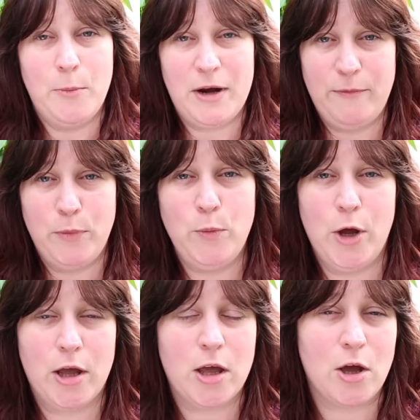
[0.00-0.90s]
but I've been
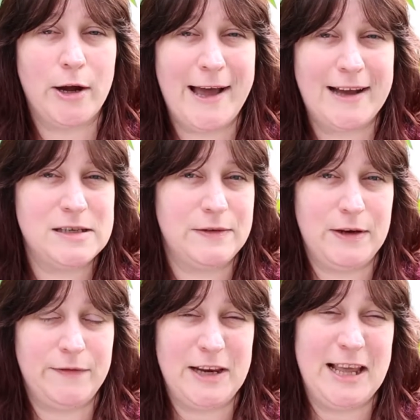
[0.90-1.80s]
working on it
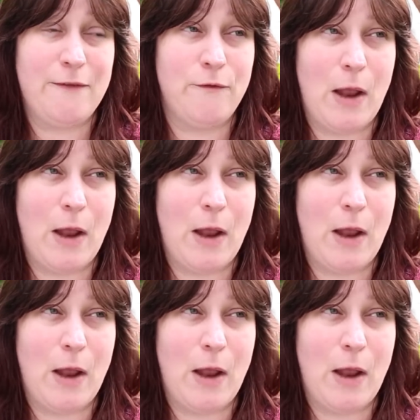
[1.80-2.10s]
actively,